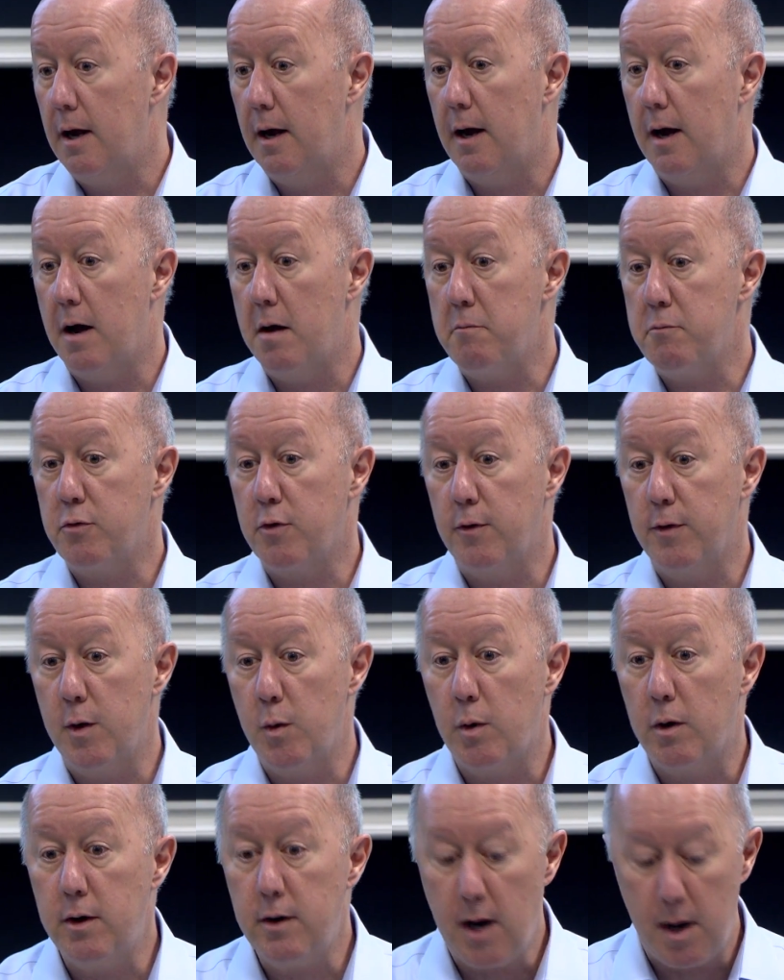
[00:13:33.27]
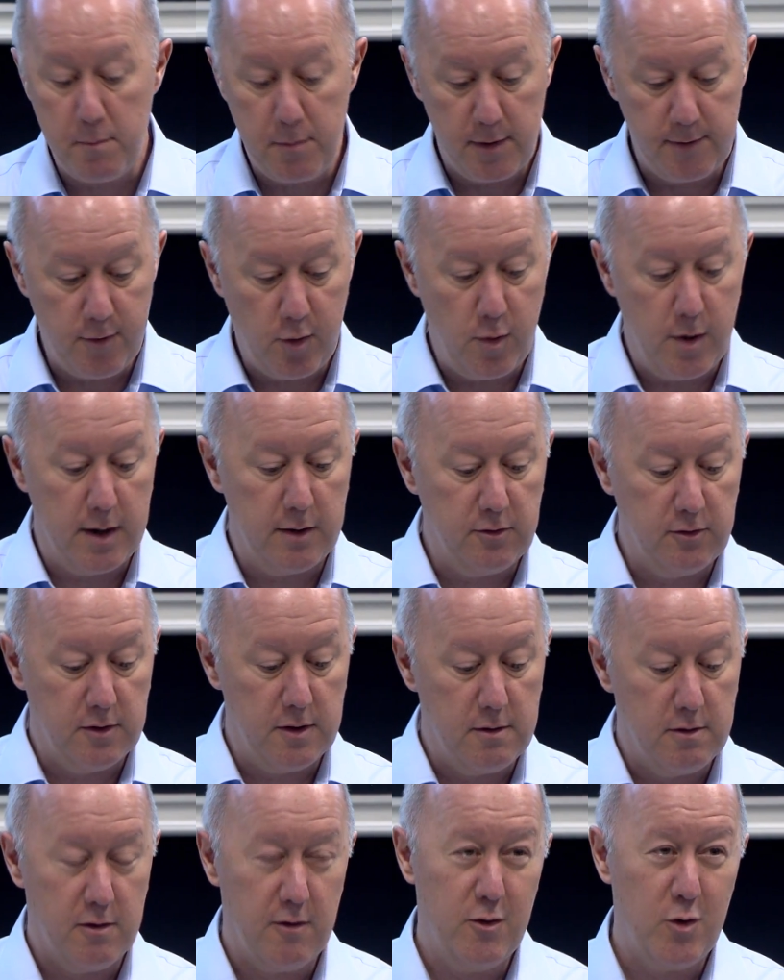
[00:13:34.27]
Um, so there were a number of
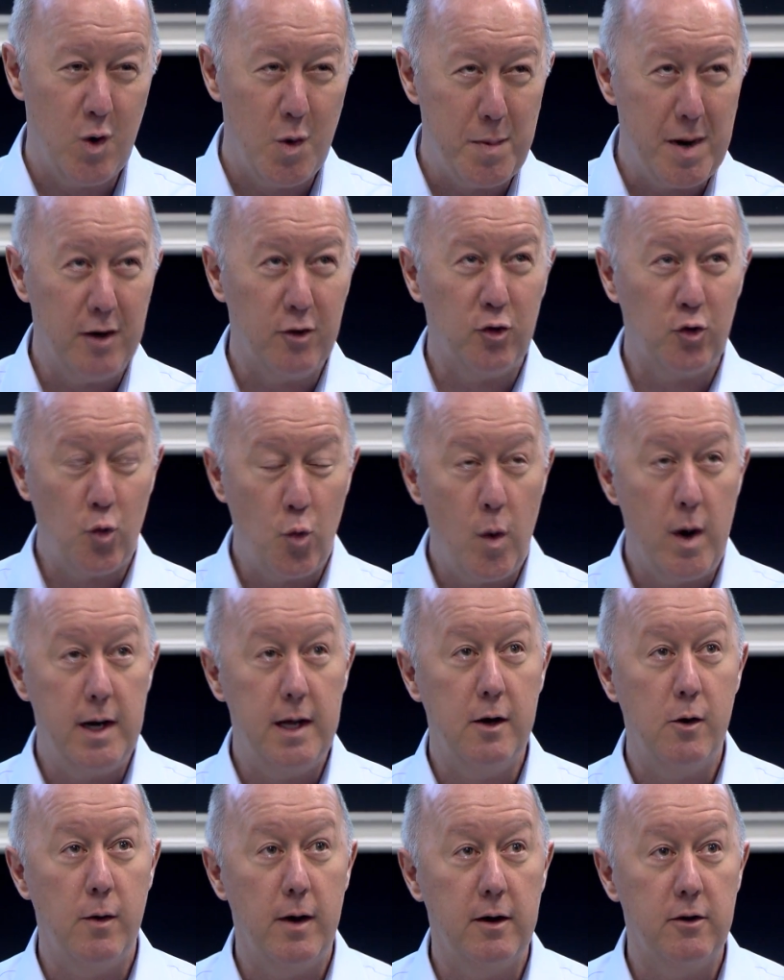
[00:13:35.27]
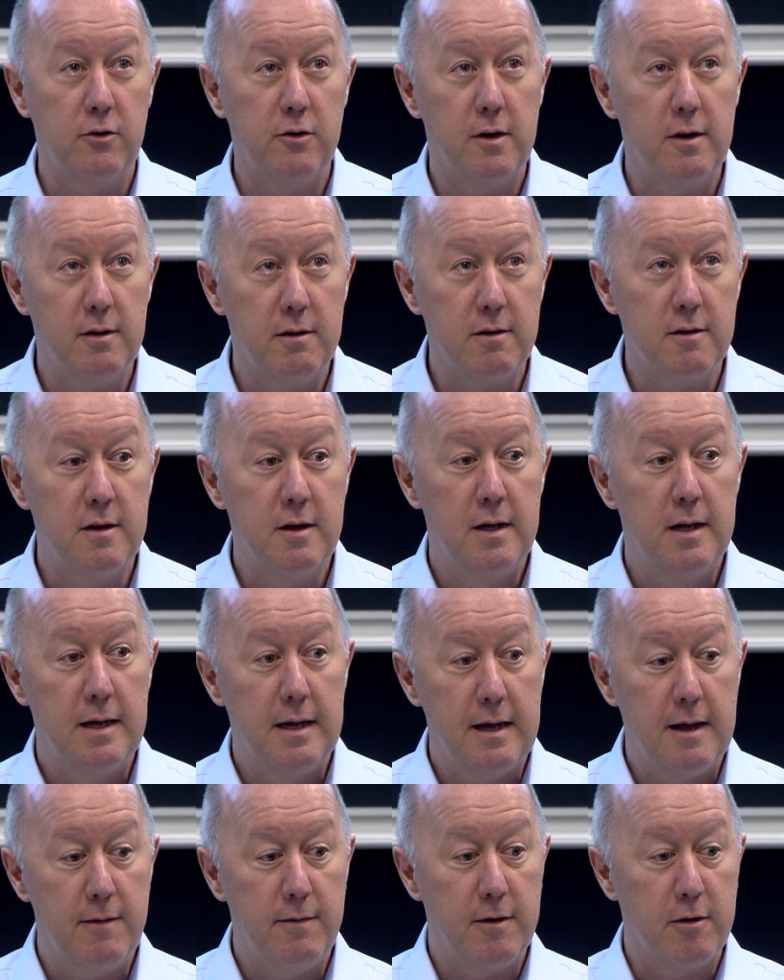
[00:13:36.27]
questions. So there were about 20 questions
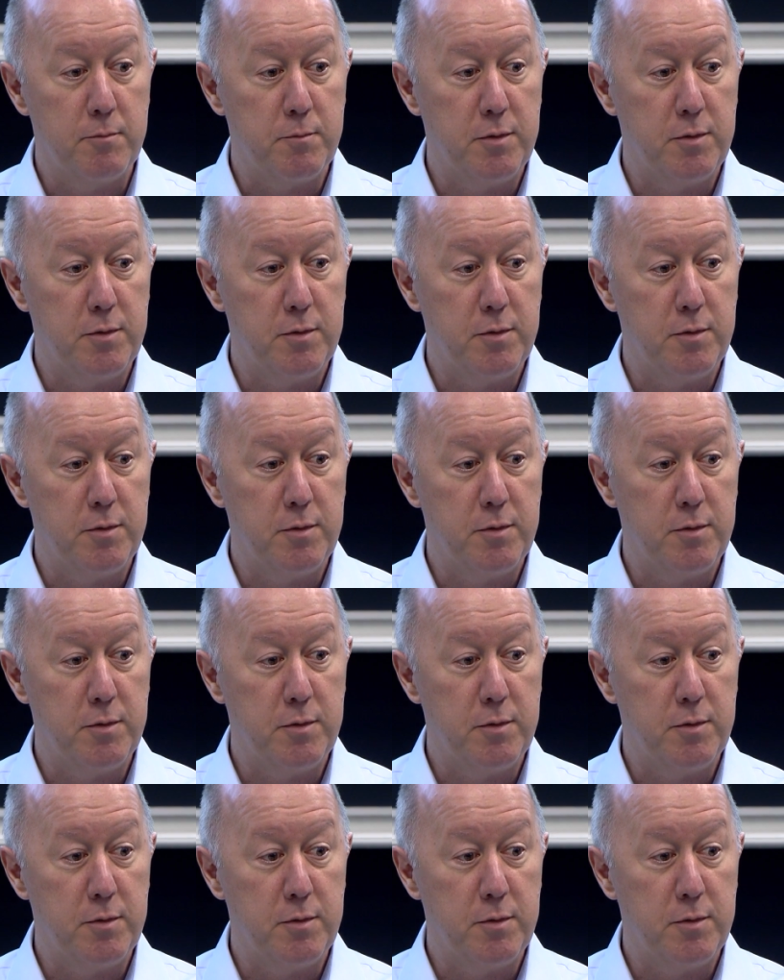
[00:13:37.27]
in this